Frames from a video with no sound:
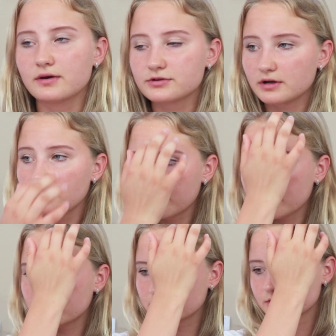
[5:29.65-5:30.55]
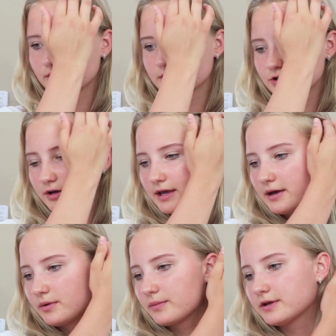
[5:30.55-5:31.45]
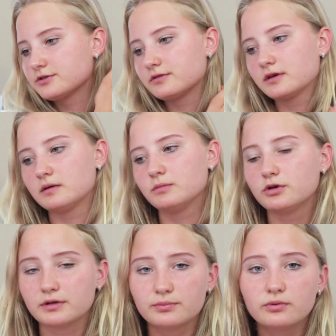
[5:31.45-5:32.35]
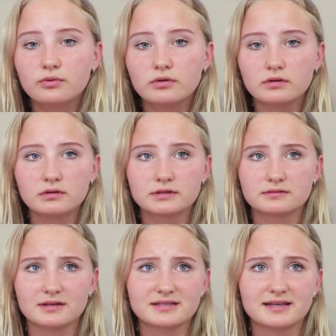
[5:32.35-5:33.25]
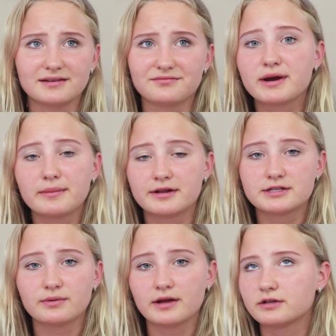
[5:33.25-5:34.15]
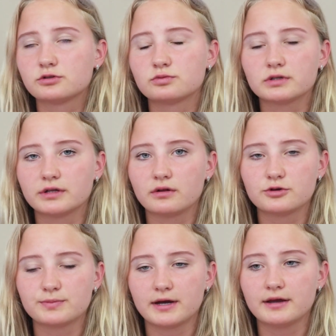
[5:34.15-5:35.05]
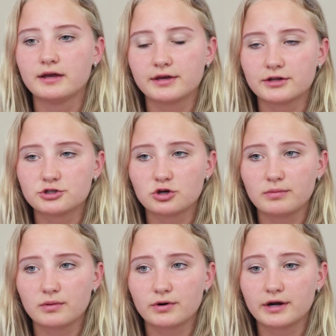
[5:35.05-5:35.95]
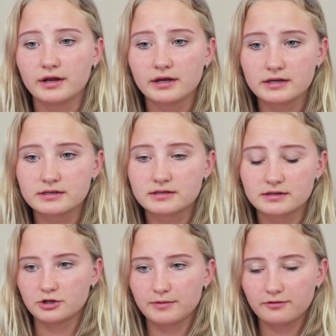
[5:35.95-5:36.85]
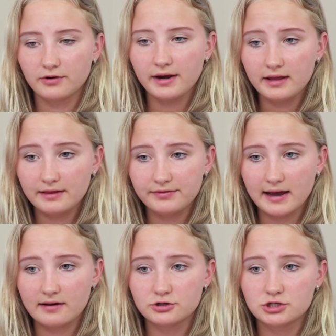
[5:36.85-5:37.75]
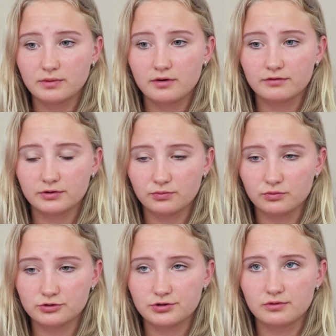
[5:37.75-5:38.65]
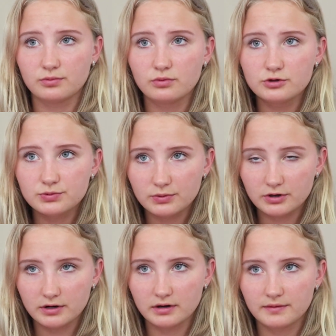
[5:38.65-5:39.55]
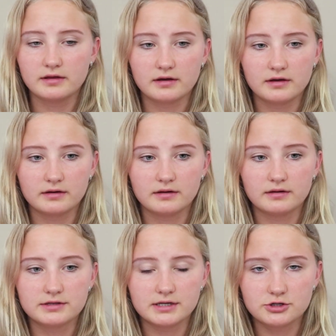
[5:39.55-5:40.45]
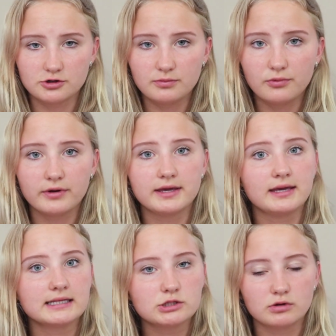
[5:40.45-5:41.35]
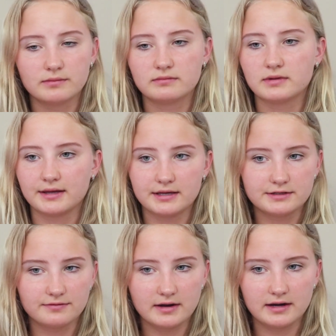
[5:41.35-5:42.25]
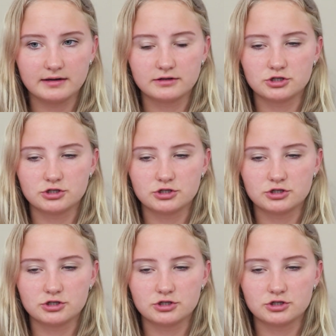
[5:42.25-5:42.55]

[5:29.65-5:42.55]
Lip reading: So I was like, all right. So I took it. We went to the community pool. That's like 3 minutes away. It's really close by. The kids showed me where it is. So before I left the house, she went over the rules. So the rules were the 6-year-old boy, he can swim. Like he's fine.